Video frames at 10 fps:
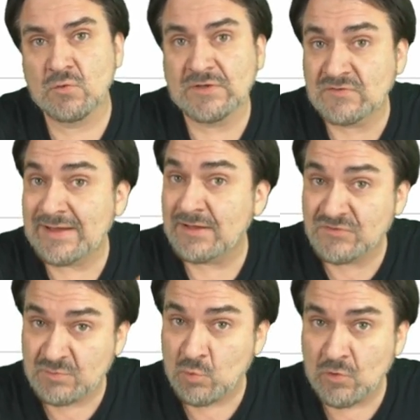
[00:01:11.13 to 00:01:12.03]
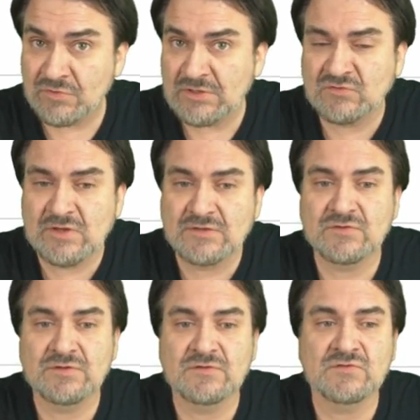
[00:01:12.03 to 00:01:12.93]
going to add some more things
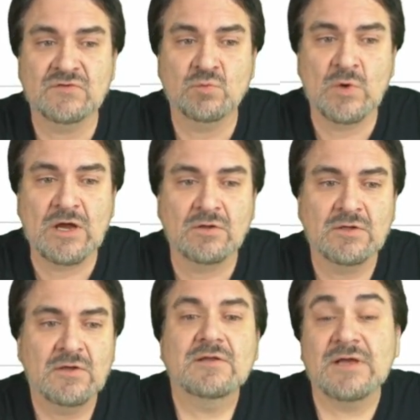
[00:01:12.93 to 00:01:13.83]
onto this as well.